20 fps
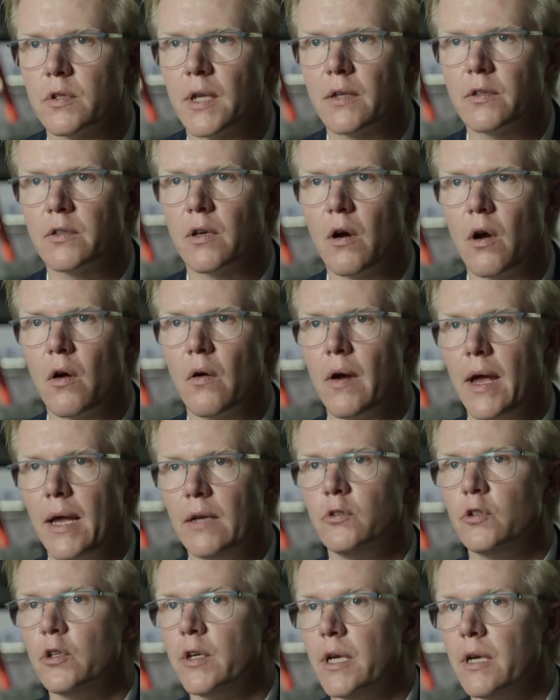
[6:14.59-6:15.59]
That's our
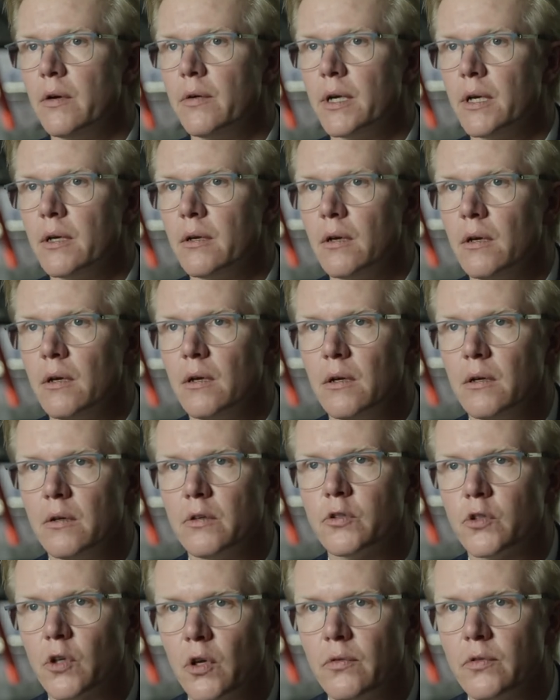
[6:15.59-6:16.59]
engineering
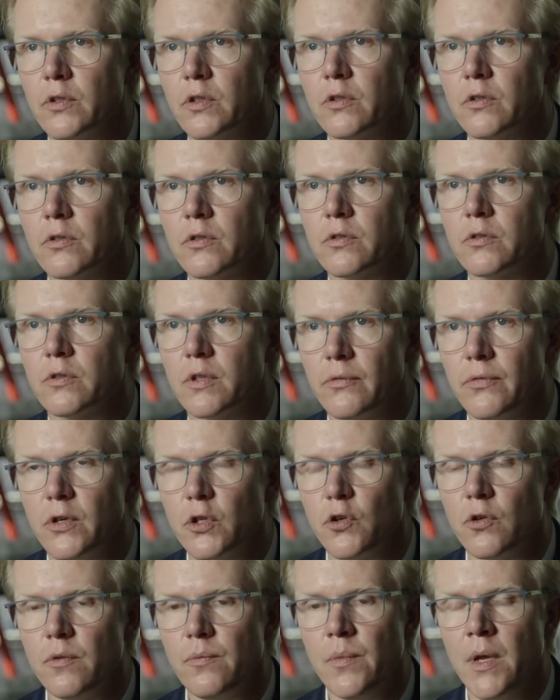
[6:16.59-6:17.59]
services
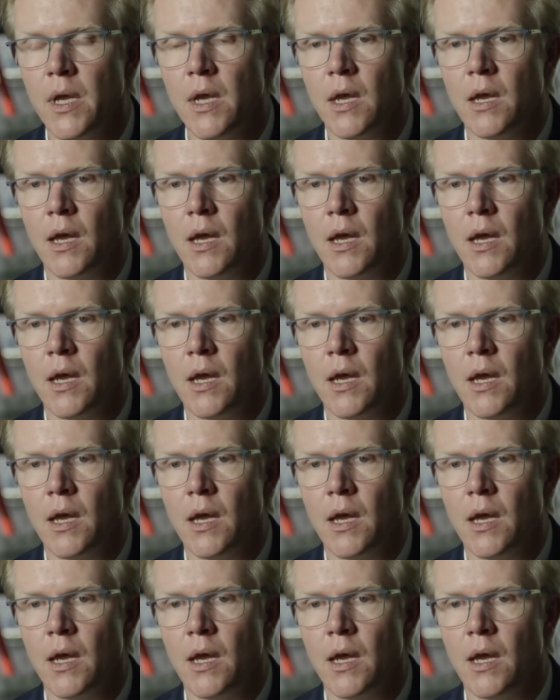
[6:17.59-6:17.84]
division.